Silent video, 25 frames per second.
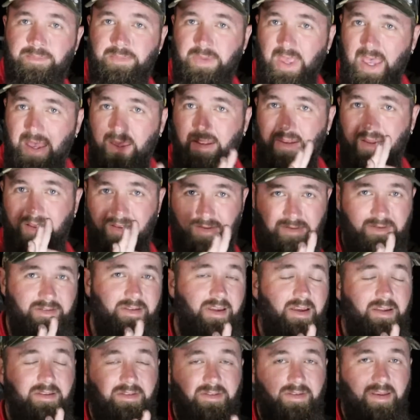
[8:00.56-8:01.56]
That is
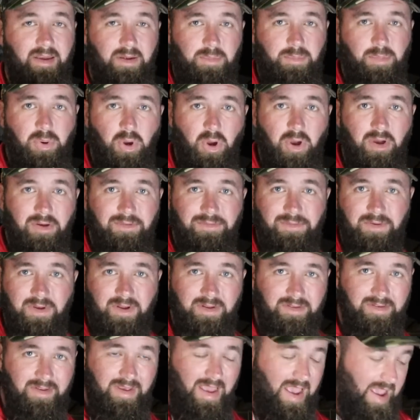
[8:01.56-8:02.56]
dead set
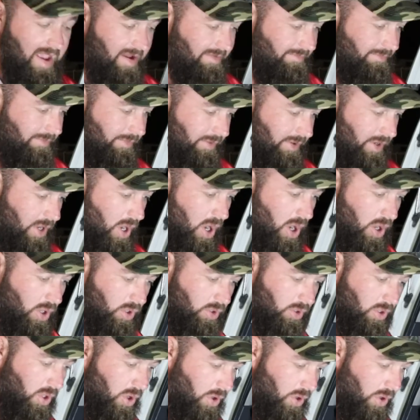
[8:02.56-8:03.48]
perfect. Every hole